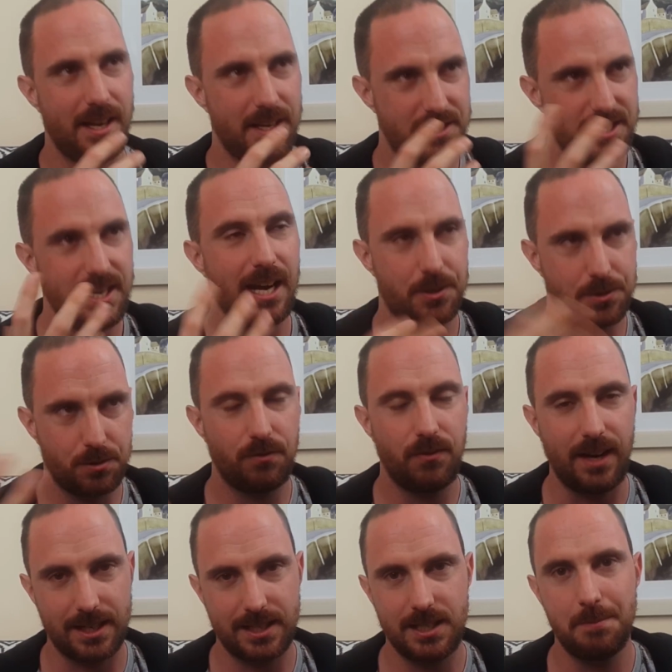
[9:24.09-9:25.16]
and in
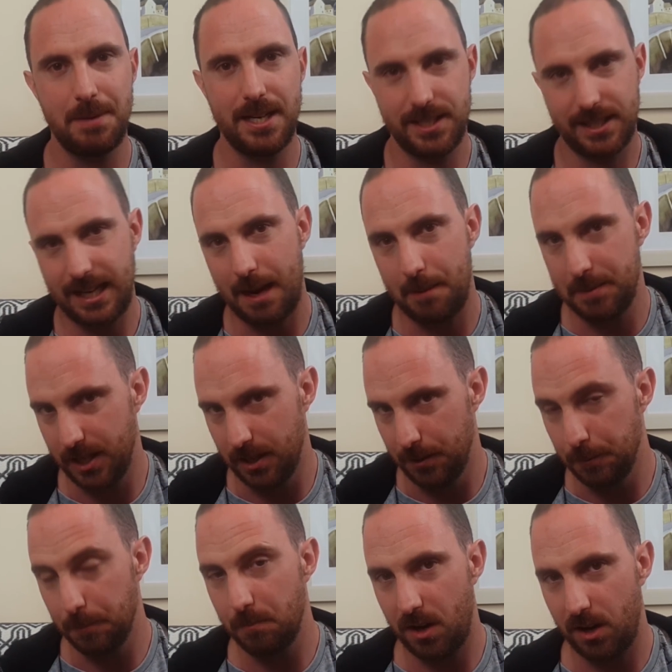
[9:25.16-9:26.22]
actual fact he made a
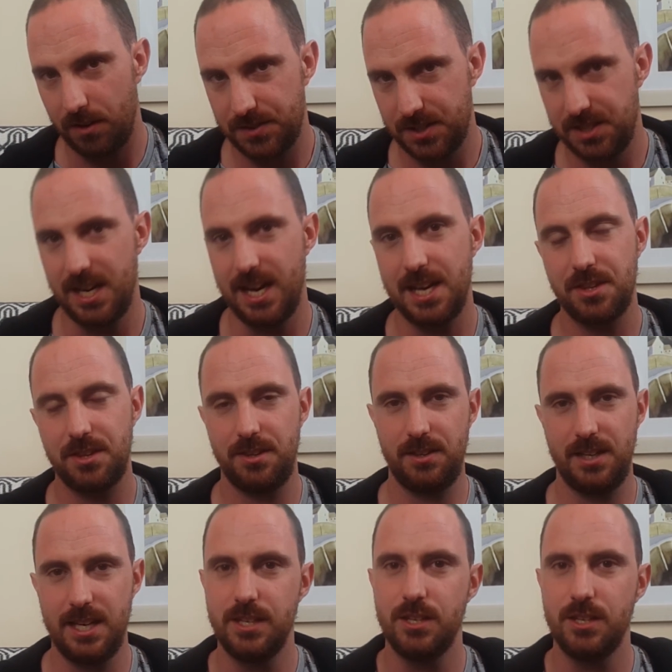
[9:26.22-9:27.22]
cameo after death